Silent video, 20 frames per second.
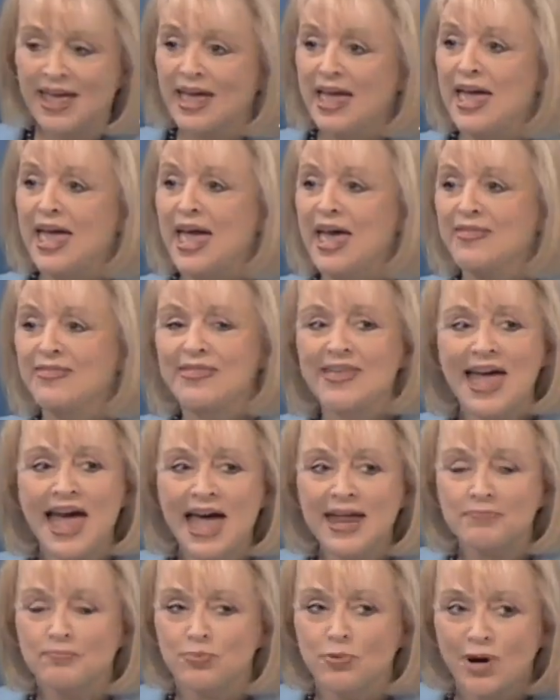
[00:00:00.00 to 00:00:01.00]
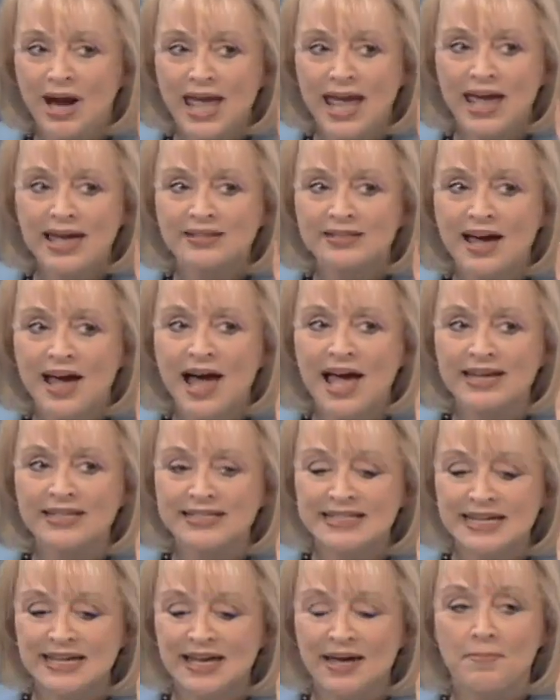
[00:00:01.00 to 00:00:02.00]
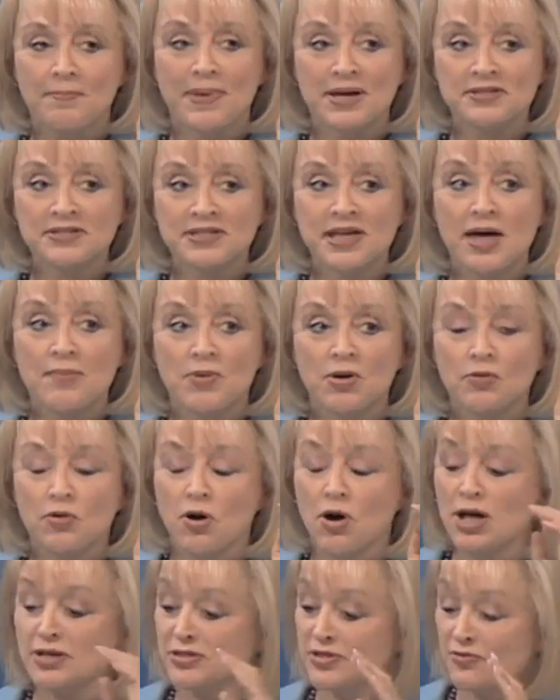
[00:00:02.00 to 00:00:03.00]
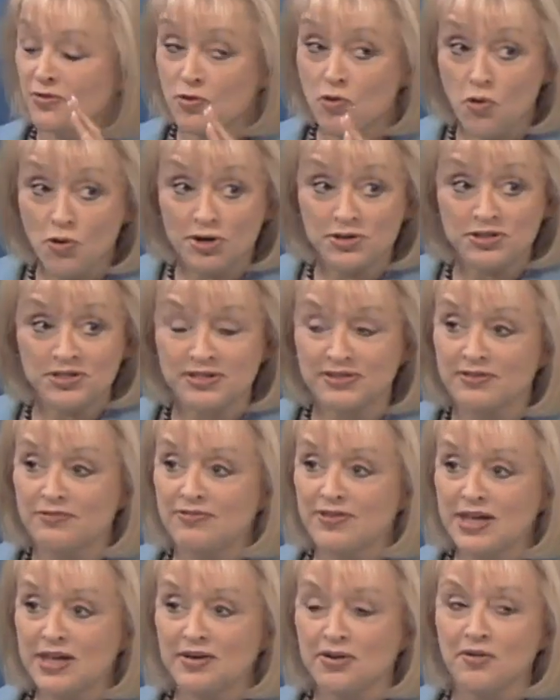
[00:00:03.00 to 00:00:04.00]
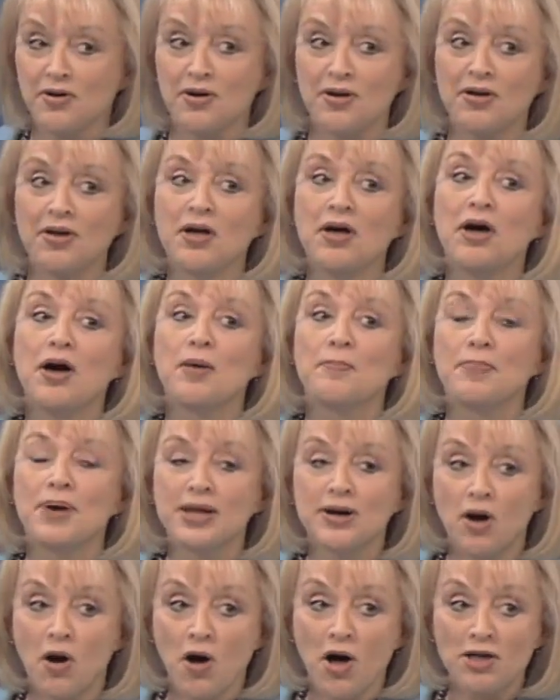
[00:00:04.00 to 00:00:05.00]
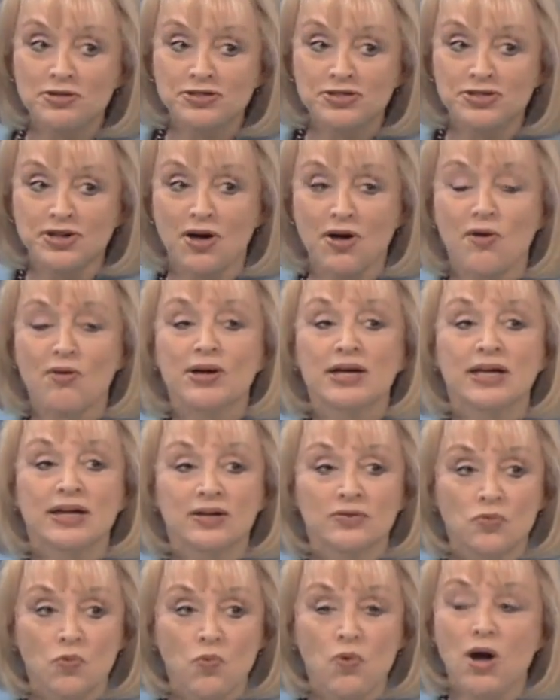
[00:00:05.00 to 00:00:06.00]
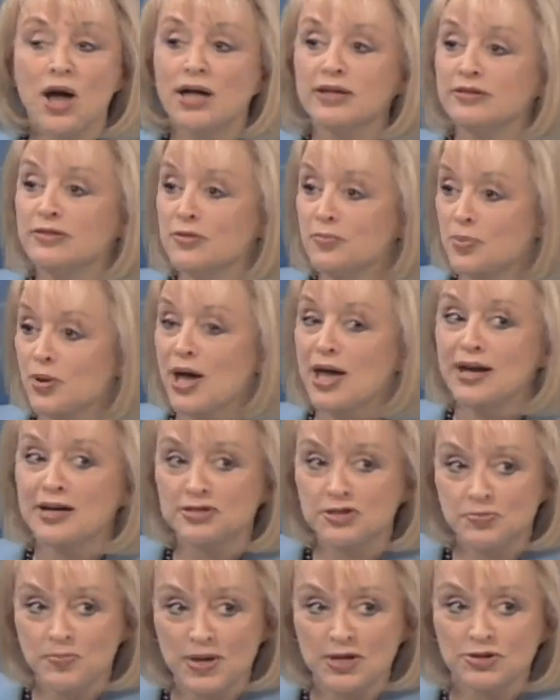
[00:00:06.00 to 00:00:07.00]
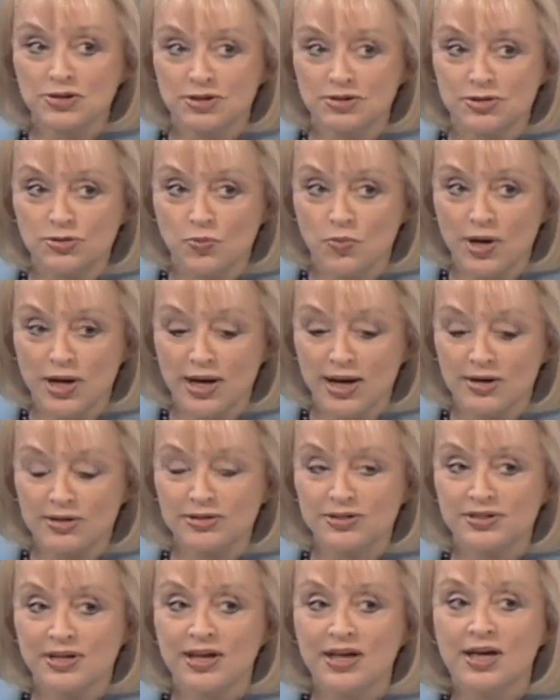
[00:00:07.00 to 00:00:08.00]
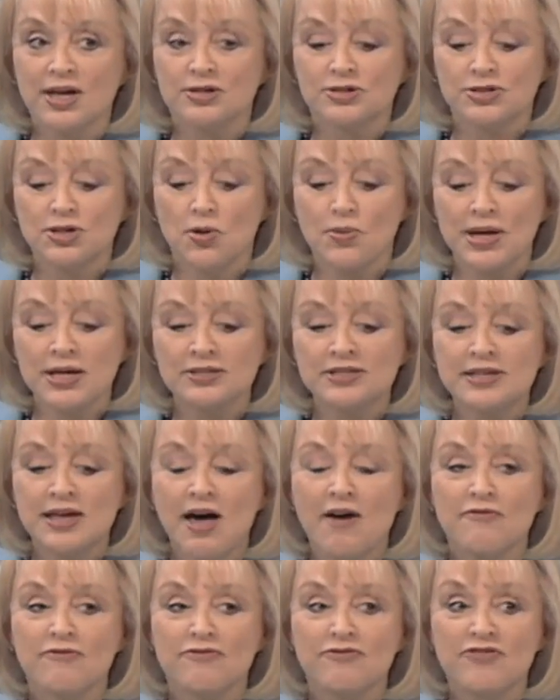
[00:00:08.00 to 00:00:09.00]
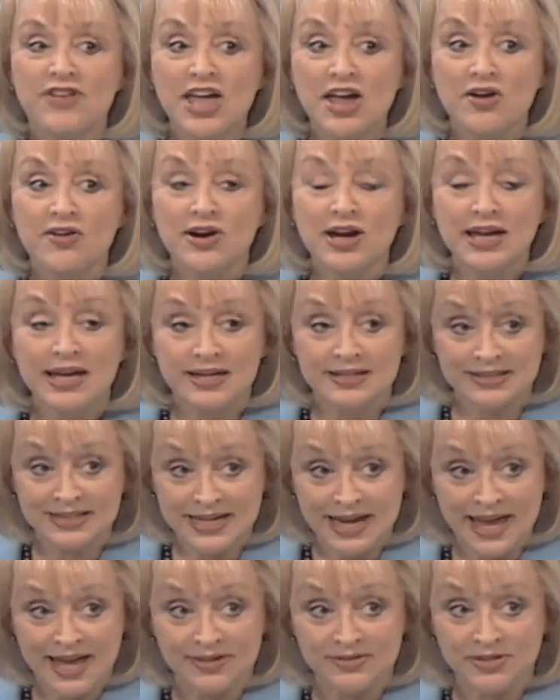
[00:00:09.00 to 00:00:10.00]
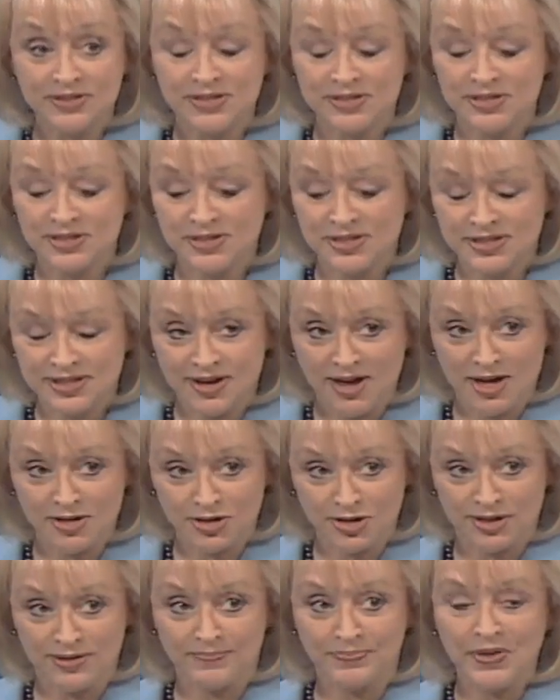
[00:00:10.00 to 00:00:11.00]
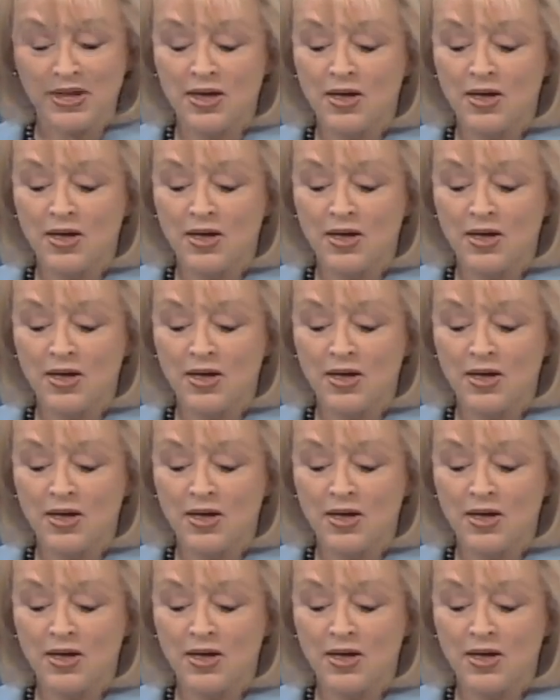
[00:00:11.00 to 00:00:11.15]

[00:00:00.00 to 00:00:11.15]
And that brand idea must come across, of course, in the vehicle, but also in what the product specialist wears. So it's a very intense discussion.